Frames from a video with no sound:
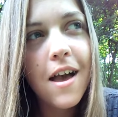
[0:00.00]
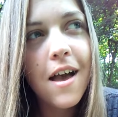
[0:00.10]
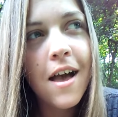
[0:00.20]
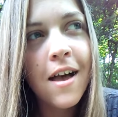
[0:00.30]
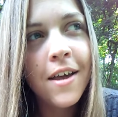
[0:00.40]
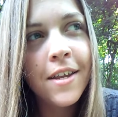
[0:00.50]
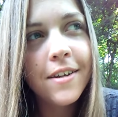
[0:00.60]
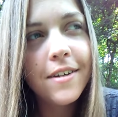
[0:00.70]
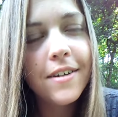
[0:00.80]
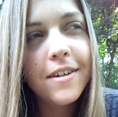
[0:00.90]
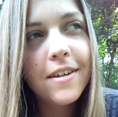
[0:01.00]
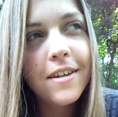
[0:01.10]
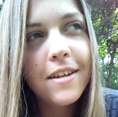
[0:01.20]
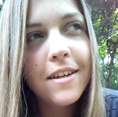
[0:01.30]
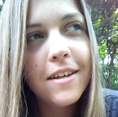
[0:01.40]
and
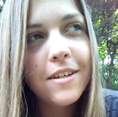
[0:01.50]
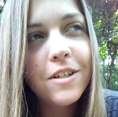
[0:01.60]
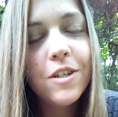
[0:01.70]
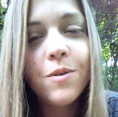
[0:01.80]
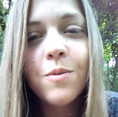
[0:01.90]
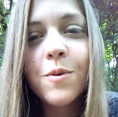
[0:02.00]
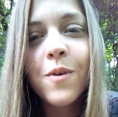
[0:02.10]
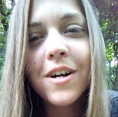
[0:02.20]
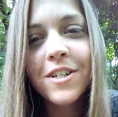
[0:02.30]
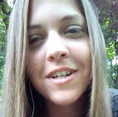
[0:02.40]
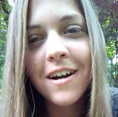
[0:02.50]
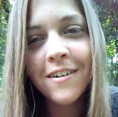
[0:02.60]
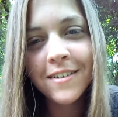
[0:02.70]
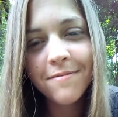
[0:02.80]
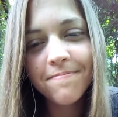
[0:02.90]
she would be watching
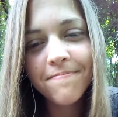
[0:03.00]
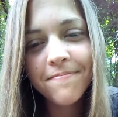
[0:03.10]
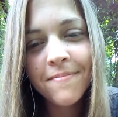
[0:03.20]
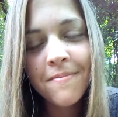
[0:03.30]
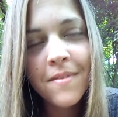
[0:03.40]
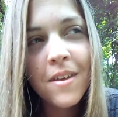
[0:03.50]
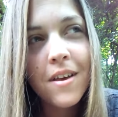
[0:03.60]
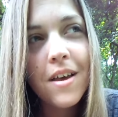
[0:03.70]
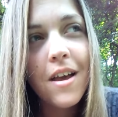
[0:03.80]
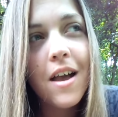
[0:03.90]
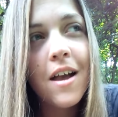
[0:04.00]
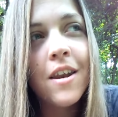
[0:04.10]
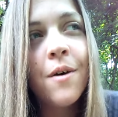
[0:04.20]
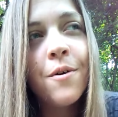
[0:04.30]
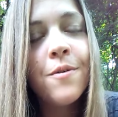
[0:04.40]
Ellen. And
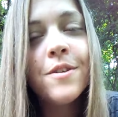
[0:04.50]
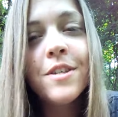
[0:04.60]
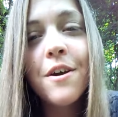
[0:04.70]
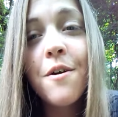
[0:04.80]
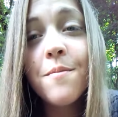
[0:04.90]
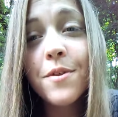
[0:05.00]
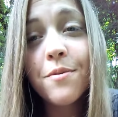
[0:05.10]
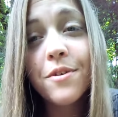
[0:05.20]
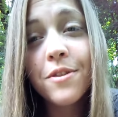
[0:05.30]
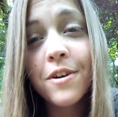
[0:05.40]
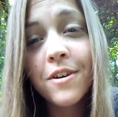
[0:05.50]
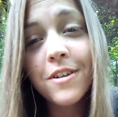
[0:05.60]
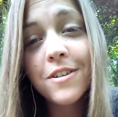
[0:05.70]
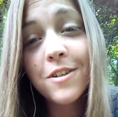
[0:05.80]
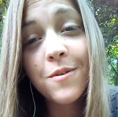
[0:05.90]
I would always get home at
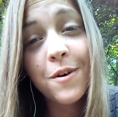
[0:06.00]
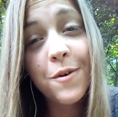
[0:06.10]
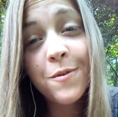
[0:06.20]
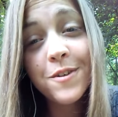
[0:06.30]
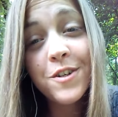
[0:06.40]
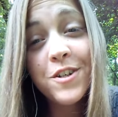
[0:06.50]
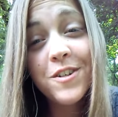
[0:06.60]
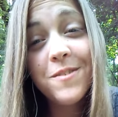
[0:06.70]
3.30, so I would always